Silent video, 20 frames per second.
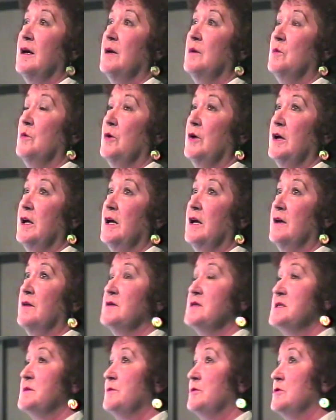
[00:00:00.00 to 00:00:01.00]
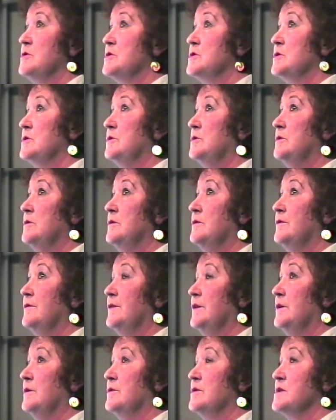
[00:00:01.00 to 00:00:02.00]
and working in the spiritual
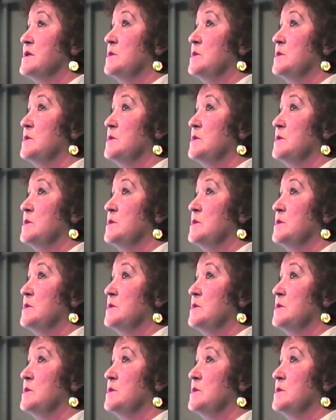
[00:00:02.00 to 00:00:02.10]
field,